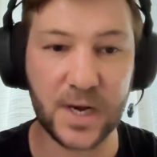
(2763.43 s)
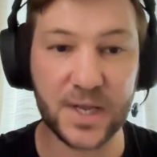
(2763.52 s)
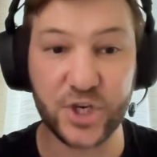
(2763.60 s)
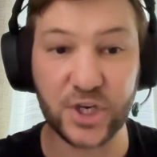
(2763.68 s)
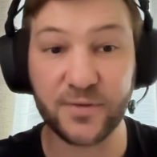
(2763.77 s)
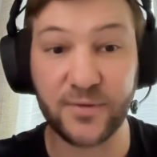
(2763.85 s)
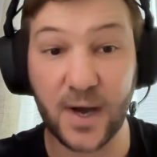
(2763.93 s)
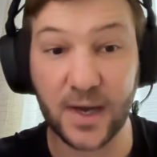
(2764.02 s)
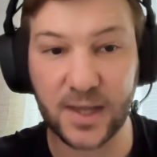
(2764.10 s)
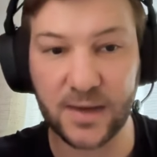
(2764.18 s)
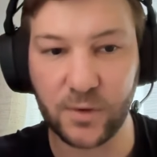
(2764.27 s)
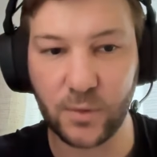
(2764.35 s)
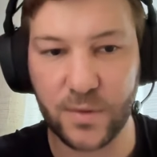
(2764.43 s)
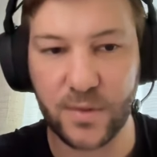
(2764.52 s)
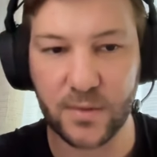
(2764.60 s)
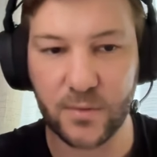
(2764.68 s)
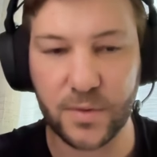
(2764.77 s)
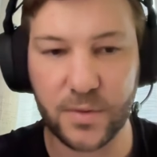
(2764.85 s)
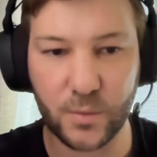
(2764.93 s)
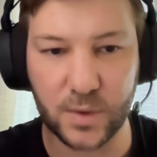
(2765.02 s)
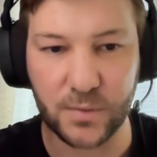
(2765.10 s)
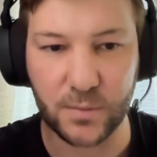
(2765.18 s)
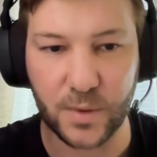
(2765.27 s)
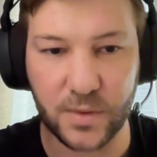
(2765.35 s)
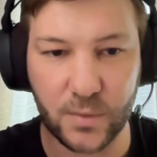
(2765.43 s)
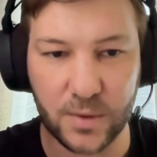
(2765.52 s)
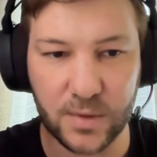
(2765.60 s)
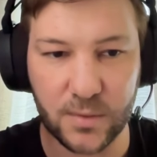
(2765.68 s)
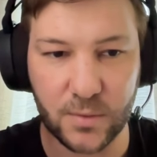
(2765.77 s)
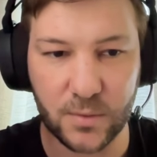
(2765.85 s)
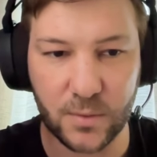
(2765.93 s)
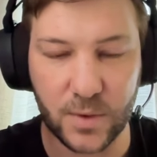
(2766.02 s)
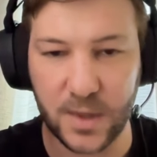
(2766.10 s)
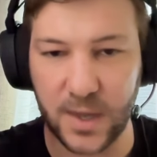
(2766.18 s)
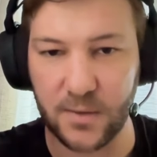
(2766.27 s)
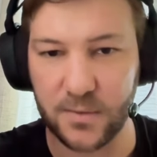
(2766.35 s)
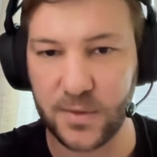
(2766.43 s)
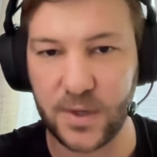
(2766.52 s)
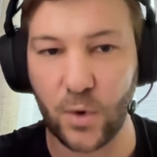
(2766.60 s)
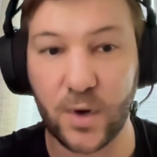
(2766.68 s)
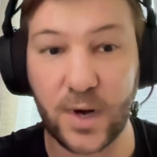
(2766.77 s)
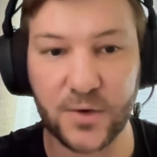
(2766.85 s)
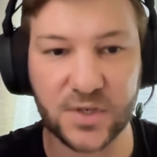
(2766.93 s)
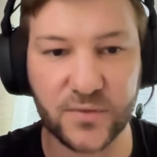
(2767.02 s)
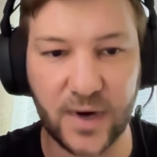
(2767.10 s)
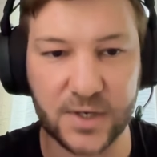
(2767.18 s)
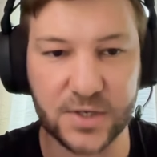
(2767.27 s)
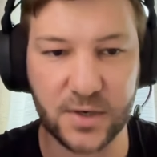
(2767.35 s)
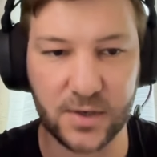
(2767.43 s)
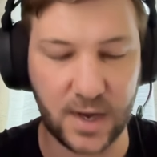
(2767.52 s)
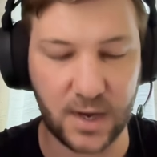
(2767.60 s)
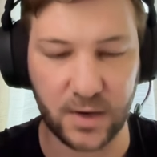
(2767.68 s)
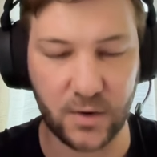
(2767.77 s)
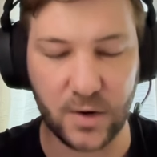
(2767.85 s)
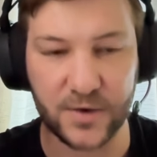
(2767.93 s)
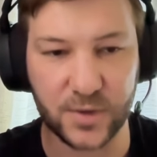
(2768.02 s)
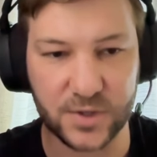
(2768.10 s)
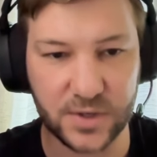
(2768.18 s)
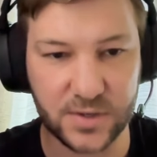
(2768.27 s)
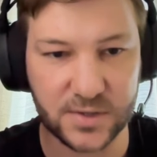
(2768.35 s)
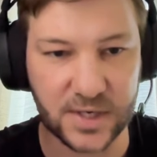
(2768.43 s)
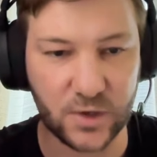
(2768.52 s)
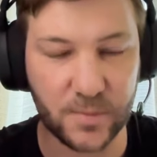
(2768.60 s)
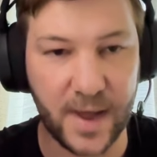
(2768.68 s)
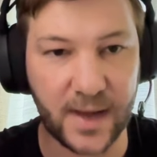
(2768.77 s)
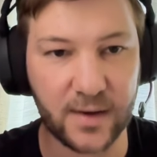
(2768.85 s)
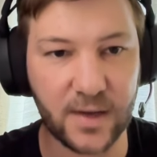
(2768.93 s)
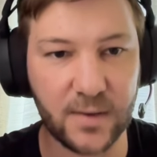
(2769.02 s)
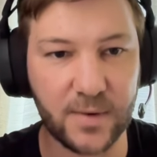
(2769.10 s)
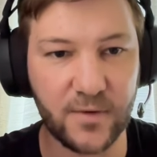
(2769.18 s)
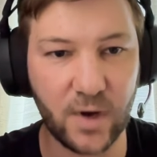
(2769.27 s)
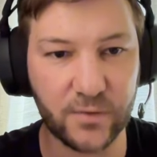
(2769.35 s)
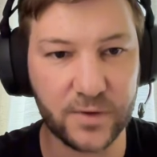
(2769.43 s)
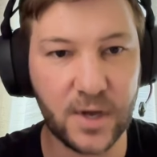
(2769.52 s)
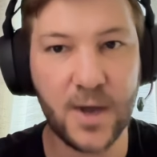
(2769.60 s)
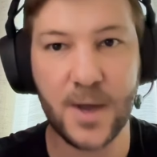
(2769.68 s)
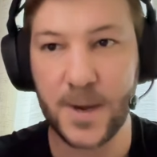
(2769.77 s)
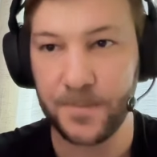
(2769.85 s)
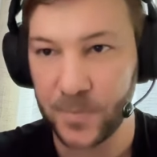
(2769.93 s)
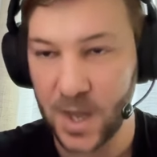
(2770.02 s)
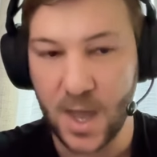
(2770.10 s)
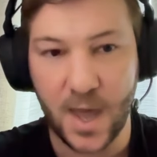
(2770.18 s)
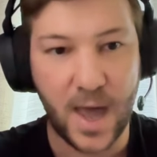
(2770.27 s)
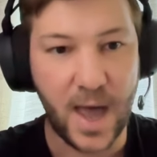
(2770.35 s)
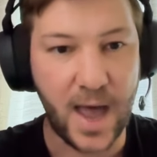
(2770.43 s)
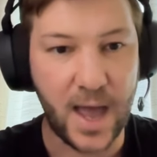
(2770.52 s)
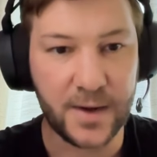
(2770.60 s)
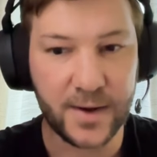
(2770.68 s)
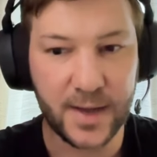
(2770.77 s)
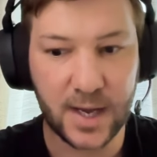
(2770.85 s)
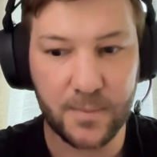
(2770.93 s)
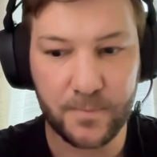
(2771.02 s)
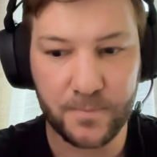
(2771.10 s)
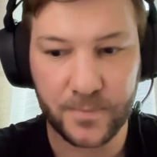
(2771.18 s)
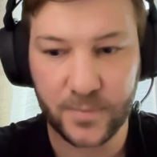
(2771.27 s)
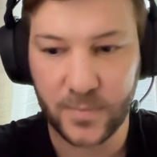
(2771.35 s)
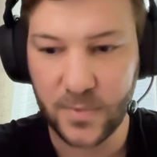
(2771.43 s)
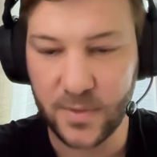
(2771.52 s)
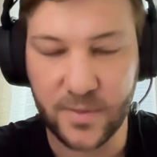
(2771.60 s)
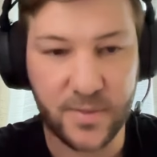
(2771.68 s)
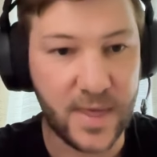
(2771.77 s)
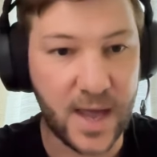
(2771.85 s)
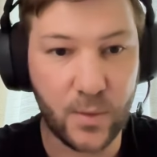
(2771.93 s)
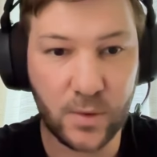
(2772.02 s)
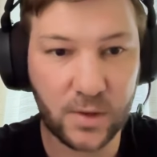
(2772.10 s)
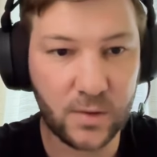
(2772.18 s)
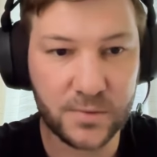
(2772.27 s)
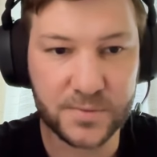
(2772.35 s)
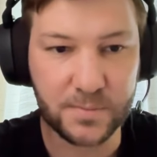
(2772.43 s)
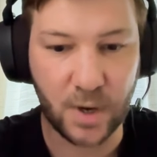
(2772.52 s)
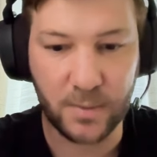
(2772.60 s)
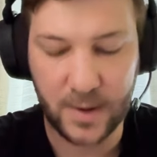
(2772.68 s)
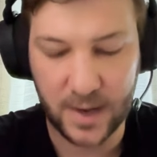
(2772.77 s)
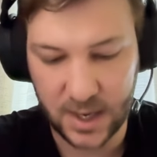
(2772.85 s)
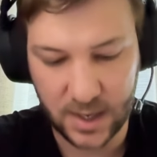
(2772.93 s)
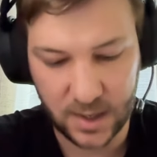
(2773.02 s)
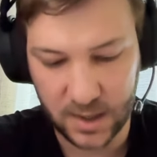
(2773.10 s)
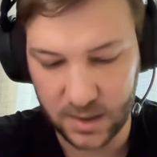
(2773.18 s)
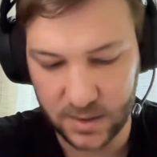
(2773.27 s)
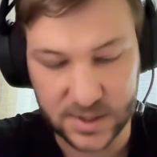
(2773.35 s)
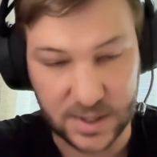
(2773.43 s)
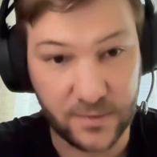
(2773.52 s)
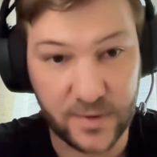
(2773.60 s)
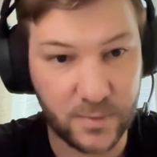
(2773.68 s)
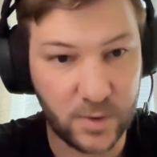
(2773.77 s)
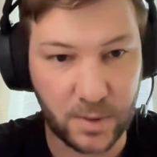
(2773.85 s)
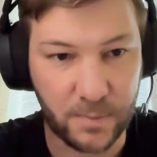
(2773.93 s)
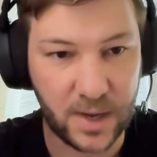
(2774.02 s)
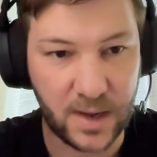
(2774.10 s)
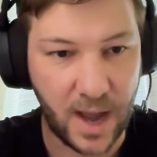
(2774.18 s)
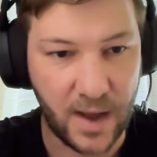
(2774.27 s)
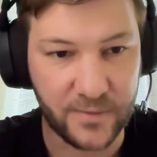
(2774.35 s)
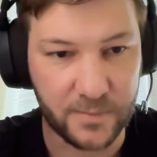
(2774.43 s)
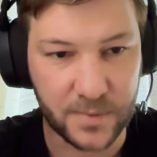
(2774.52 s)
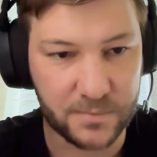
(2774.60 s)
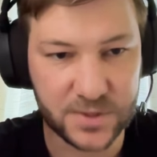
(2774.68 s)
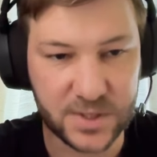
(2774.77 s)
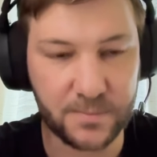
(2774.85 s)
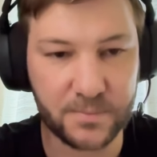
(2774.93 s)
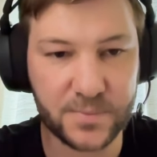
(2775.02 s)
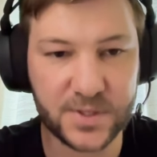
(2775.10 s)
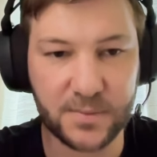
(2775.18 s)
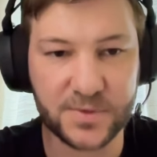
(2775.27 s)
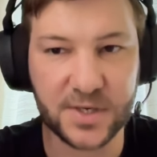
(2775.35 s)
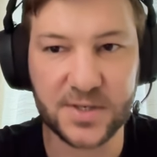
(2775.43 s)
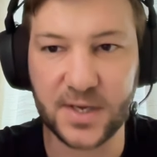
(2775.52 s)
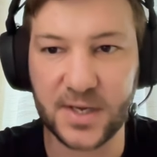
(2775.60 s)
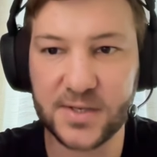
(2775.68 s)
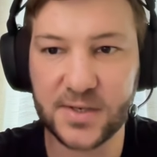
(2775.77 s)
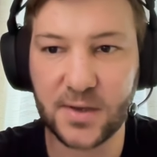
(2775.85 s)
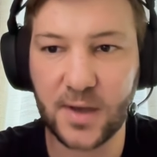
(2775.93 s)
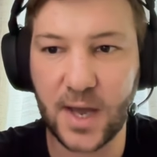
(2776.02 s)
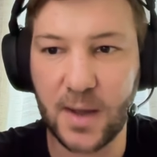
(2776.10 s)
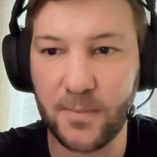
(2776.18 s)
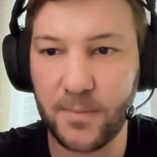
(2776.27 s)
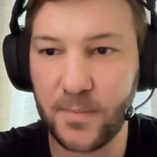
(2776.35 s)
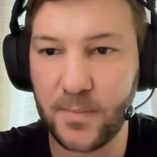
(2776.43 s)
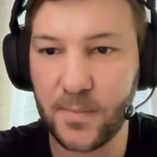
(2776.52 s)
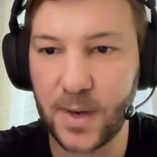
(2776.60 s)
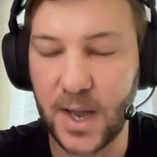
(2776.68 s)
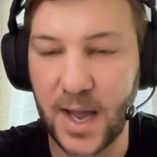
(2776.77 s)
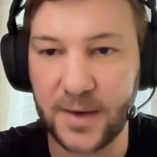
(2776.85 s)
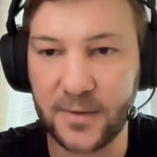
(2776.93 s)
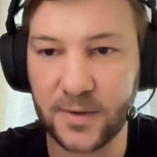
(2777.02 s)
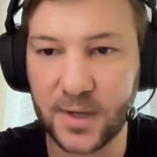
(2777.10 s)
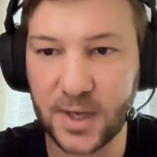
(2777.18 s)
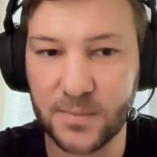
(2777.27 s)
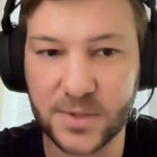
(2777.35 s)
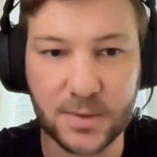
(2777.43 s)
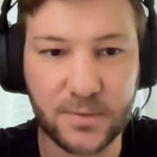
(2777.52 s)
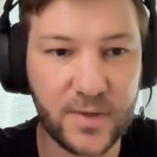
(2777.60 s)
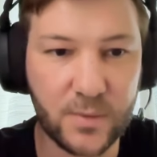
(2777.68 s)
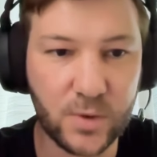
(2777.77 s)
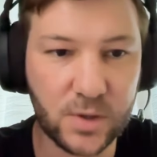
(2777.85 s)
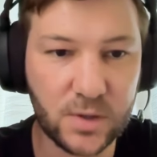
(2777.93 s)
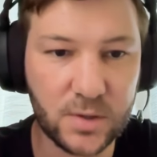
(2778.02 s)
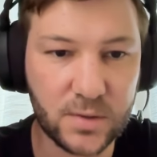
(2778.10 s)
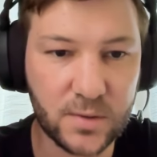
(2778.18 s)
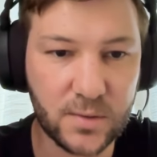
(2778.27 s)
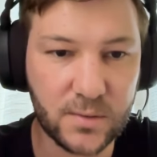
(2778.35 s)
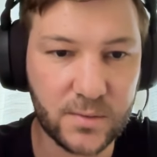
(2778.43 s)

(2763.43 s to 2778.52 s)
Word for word: legitified level with your country's central bank involved. And they will probably, some of them will probably have some success, and some of them will